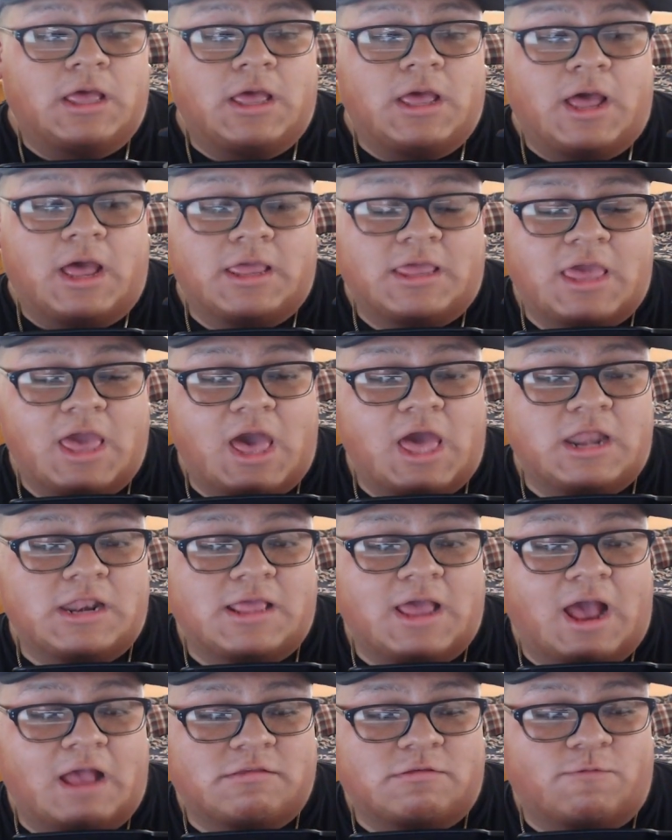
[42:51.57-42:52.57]
Again,
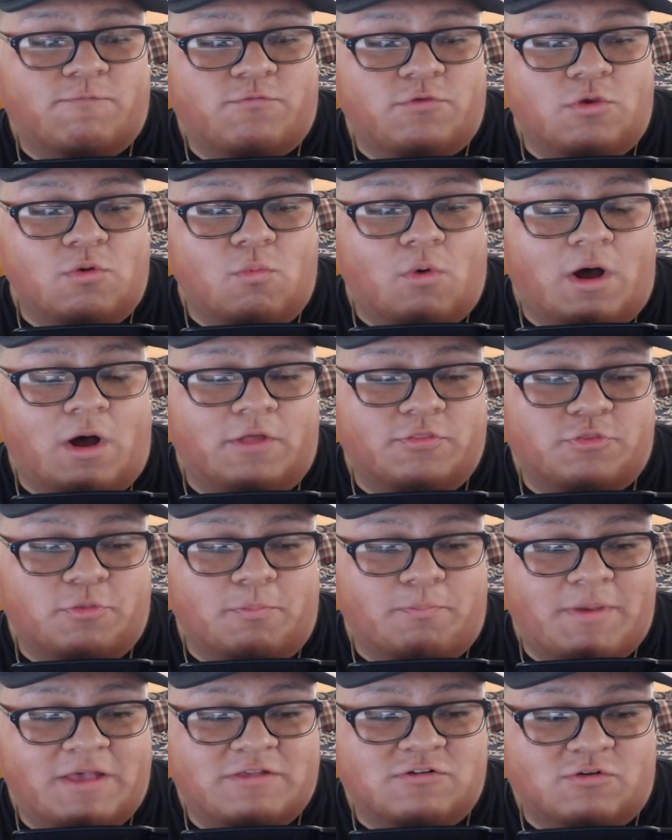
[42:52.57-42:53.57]
guys, if you want the
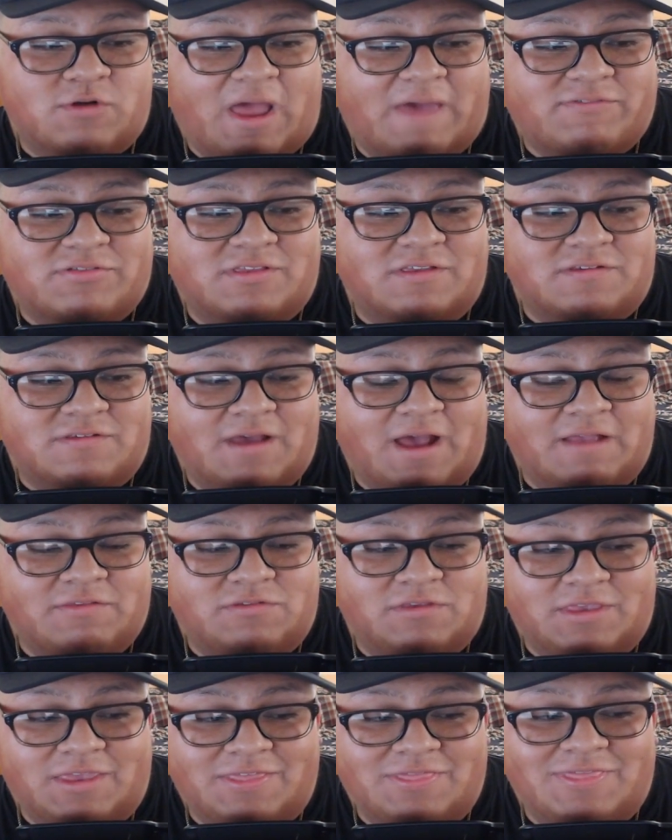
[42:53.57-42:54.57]
best graphic designs
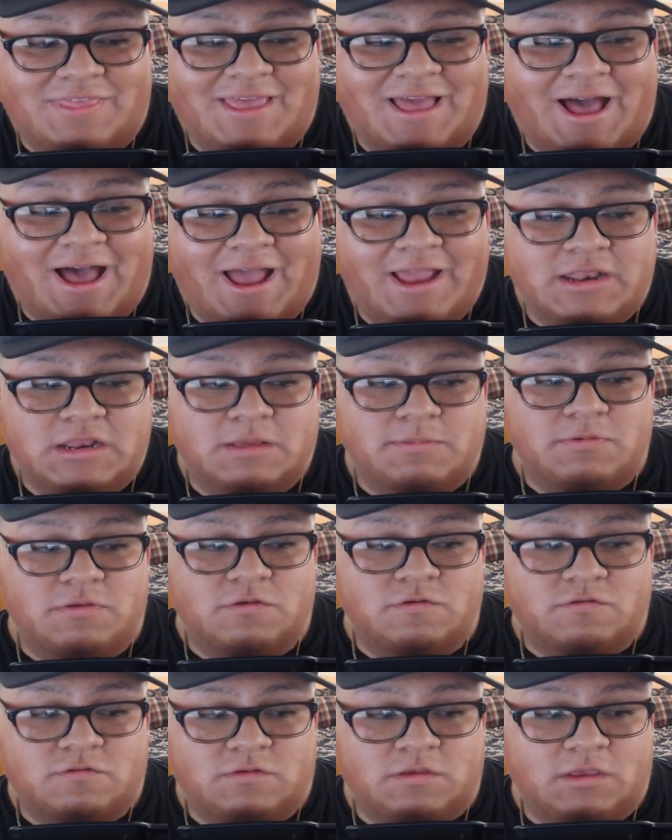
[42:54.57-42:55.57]
in the
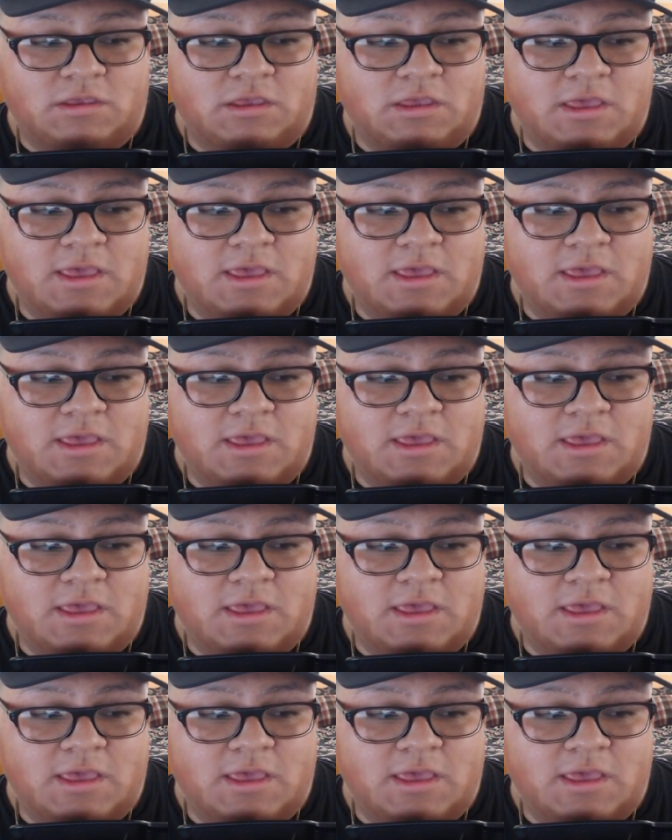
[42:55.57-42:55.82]
IWC,